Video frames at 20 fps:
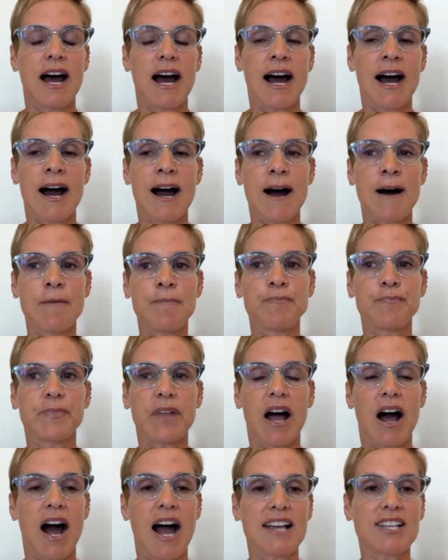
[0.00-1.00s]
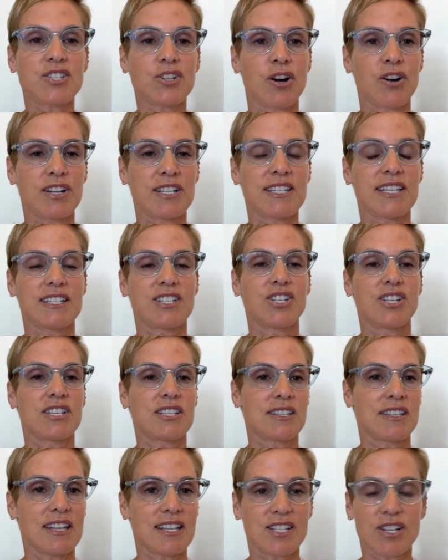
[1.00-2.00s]
I started to
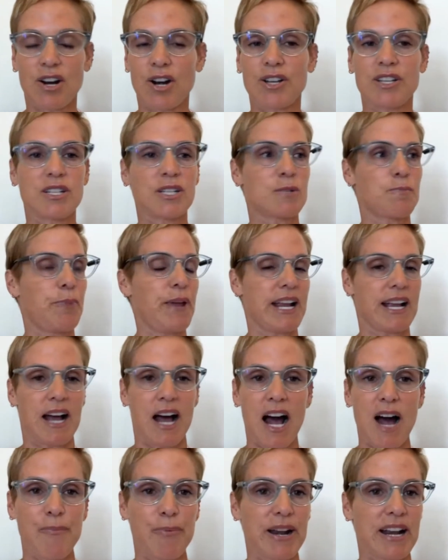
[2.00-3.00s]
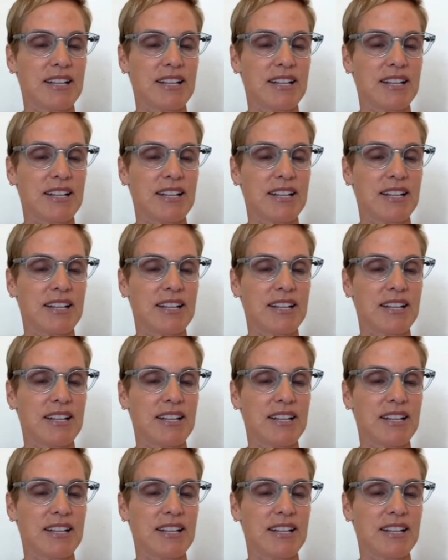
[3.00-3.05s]
just pick up,